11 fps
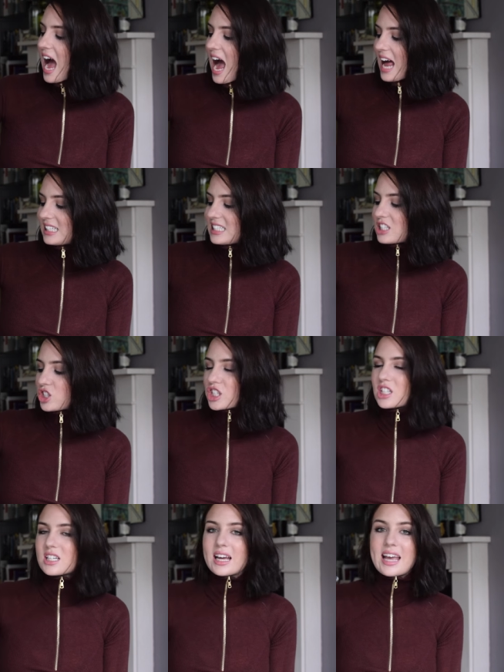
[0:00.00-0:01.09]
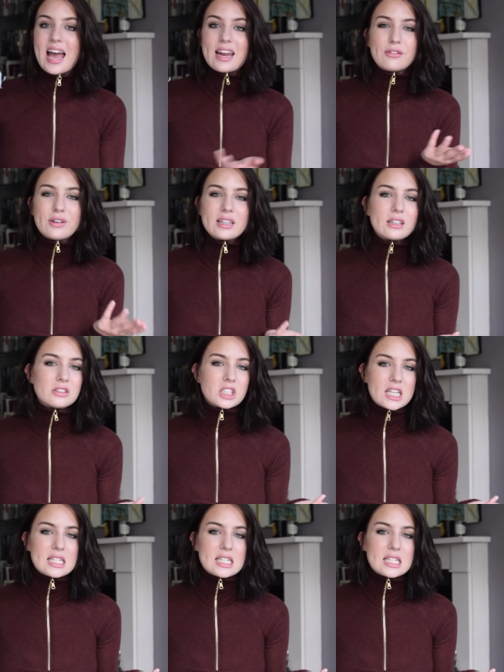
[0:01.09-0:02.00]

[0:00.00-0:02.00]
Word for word: and it's just again a really good